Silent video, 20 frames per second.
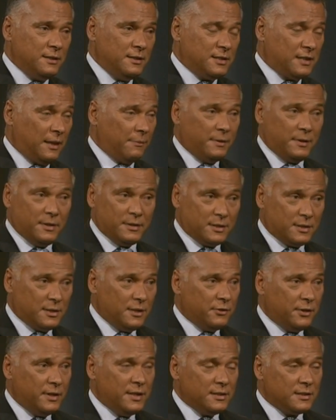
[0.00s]
is something that's
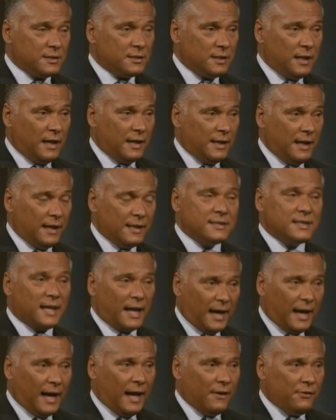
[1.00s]
serious and, and it's a
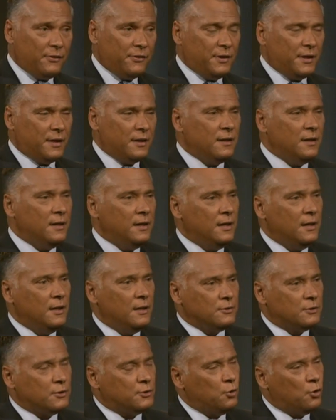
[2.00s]
hard thing
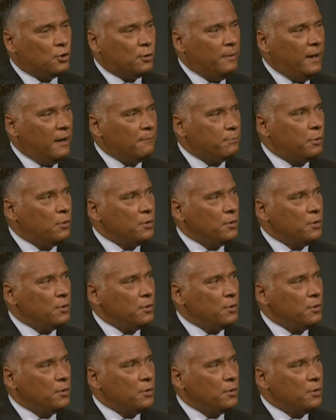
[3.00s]
to talk about.